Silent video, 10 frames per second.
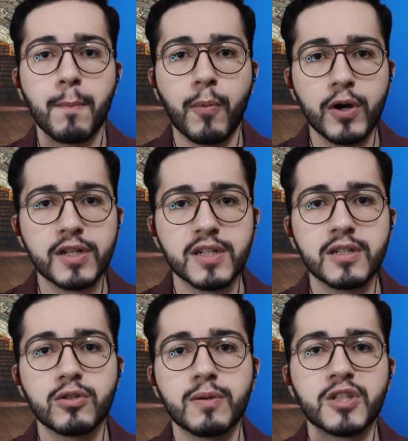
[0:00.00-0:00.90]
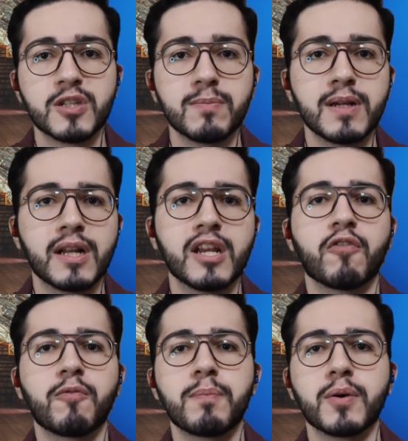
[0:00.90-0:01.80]
pointing to the possibility
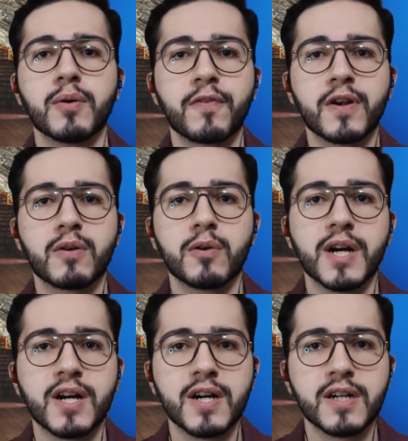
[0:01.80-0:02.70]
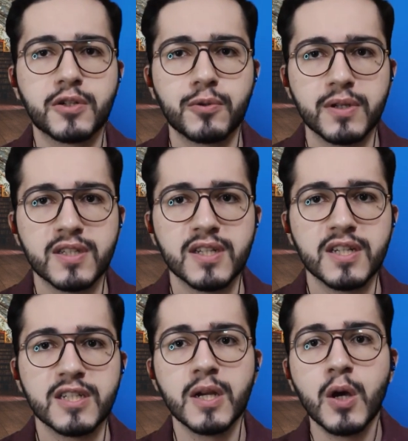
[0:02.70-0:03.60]
of peripheral artery
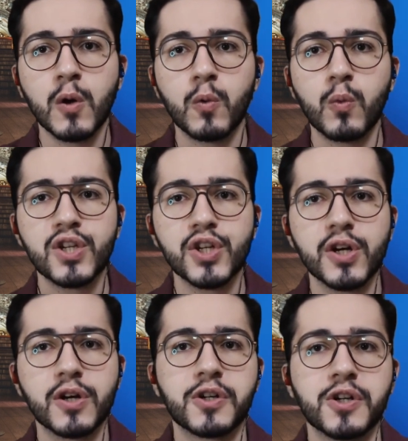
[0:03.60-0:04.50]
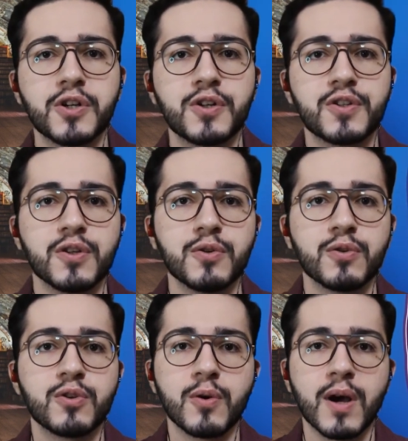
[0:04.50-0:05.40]
disease, which occurs due
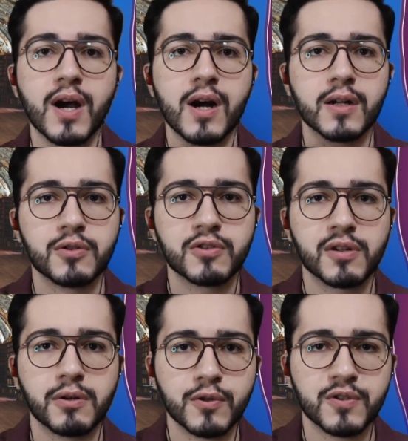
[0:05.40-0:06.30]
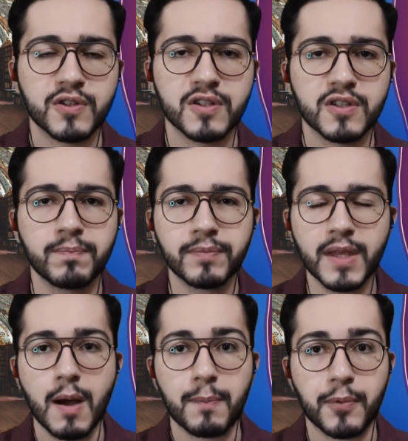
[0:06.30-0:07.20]
to atherosclerosis,
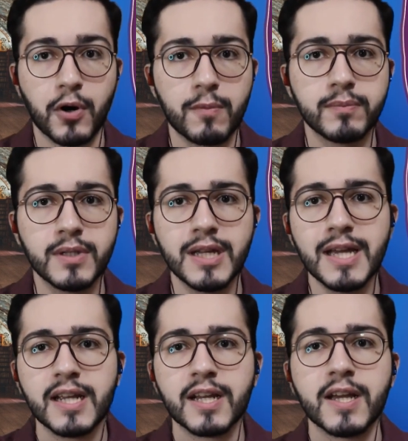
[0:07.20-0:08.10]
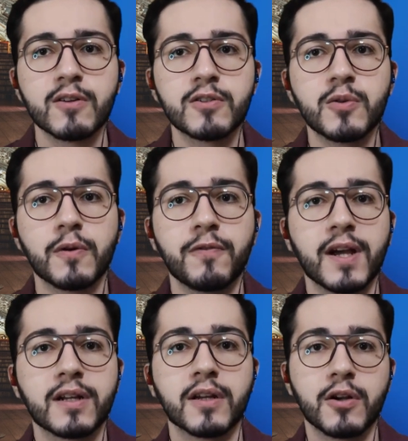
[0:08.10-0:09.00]
a problem that can also
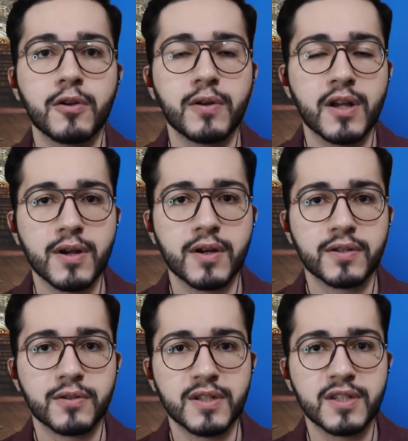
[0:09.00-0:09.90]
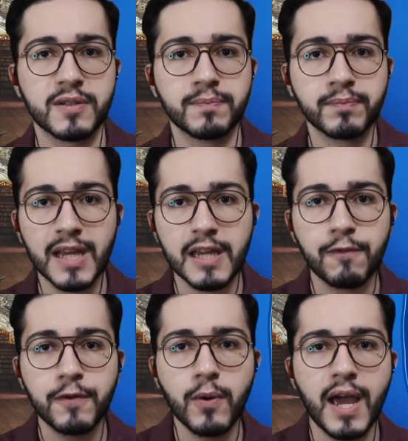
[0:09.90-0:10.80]
affect the coronary arteries.
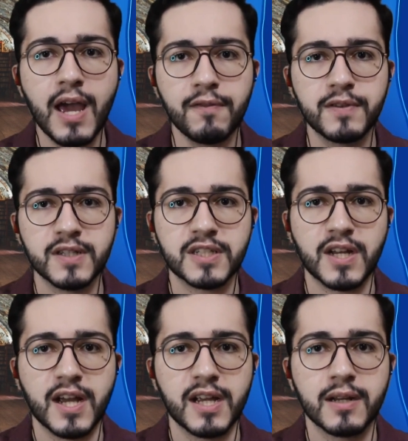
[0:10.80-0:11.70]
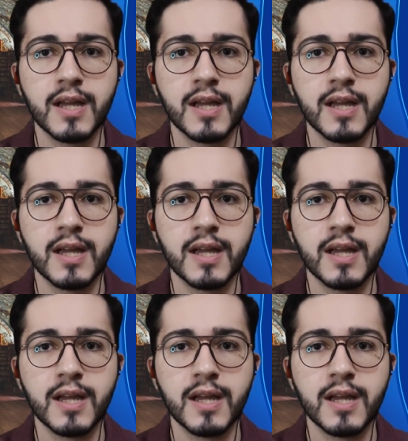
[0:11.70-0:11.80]
If you have this sign,